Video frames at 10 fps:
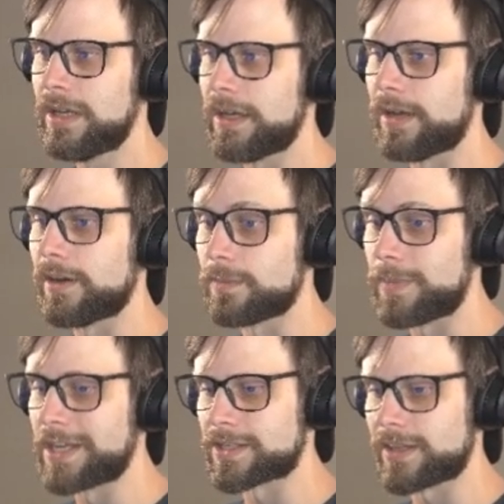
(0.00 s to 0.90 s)
uh, or
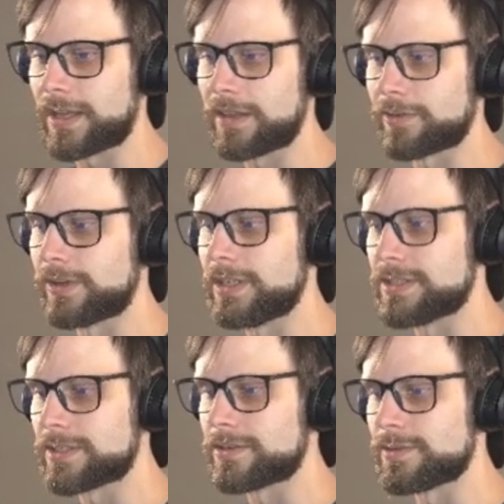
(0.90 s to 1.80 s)
Magic the Gathering
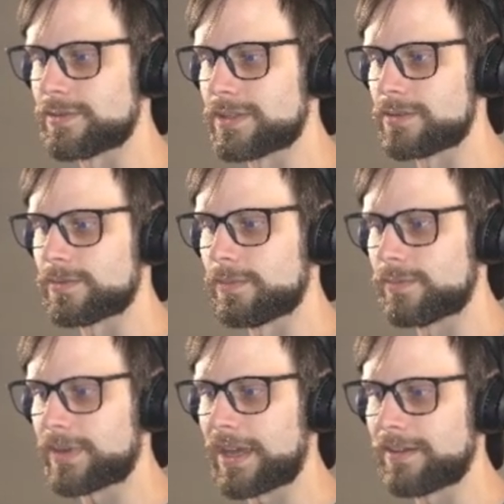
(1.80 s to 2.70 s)
needs to do to
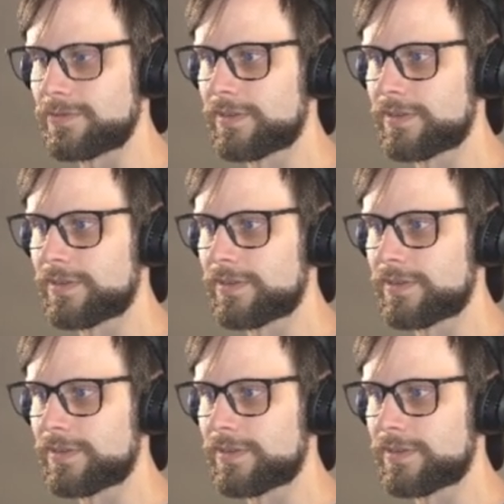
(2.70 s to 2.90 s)
kind of